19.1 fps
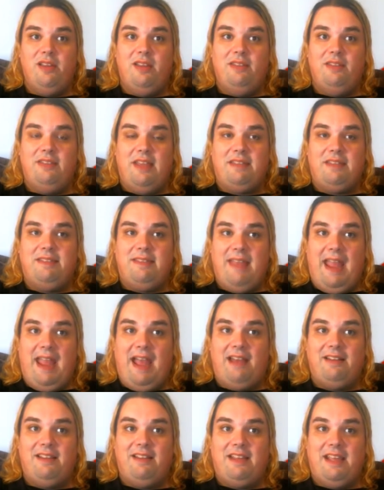that
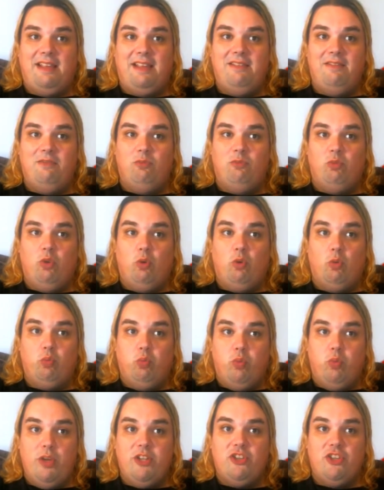that
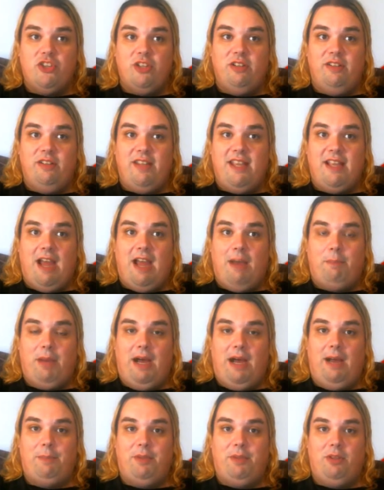originally got
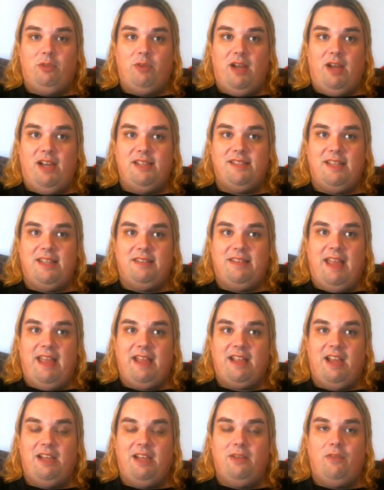popularized, that
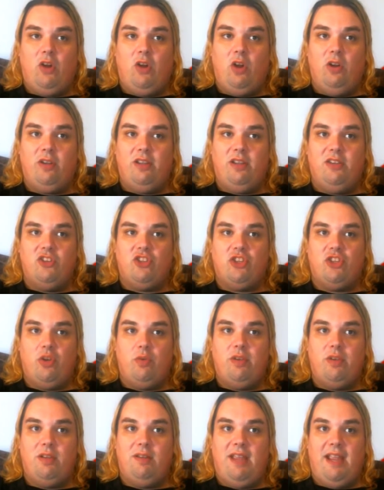that kind of arc in a
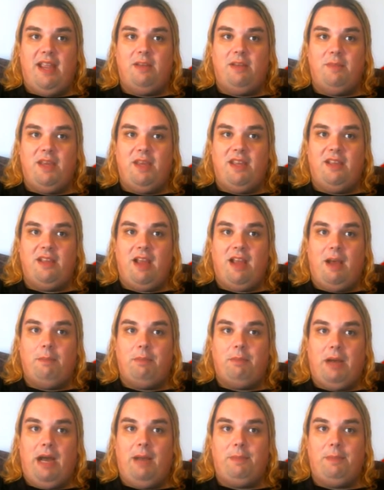shonen anime got
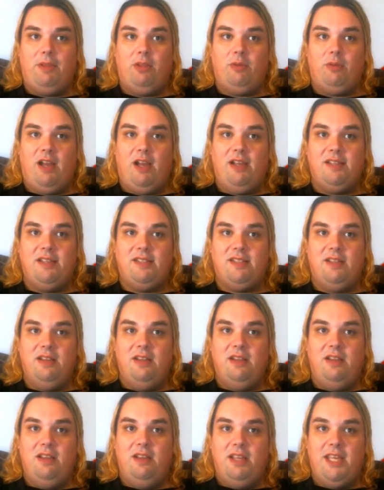popularized.
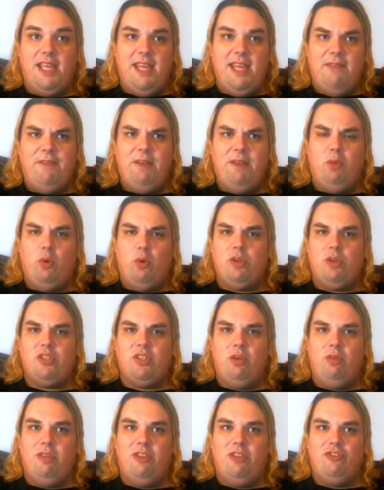Even more
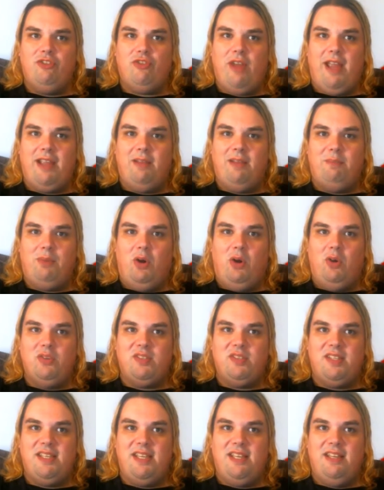so than Dragon Ball
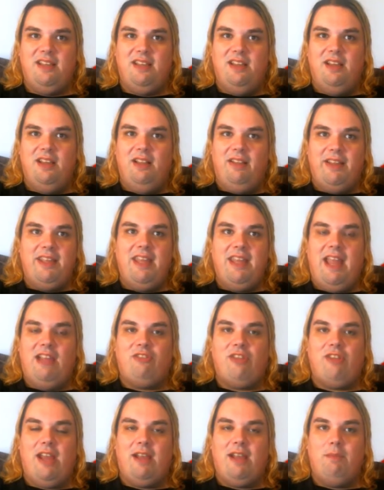Z. Like, yeah,
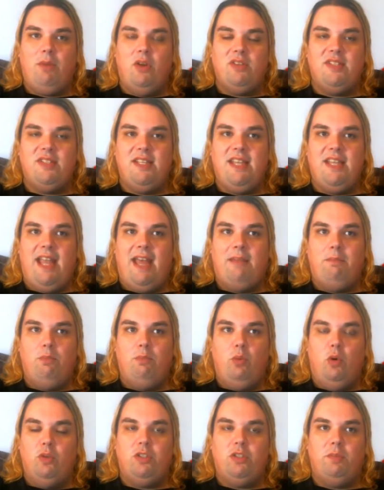Dragon Ball Z had
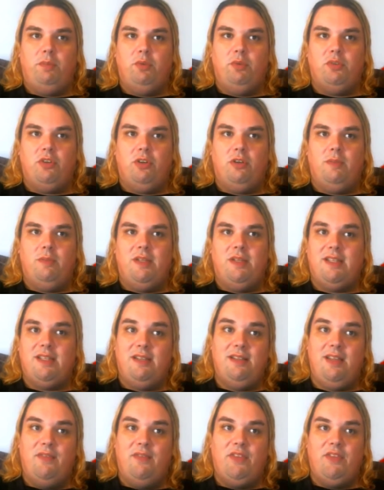multiple tournaments,
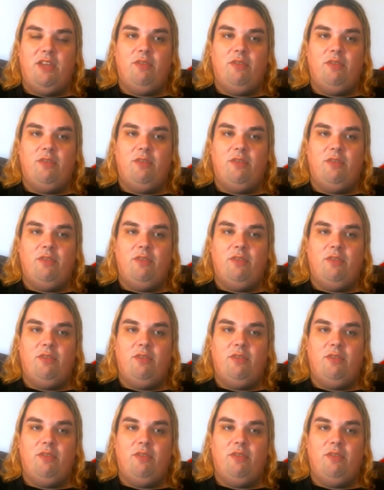and even the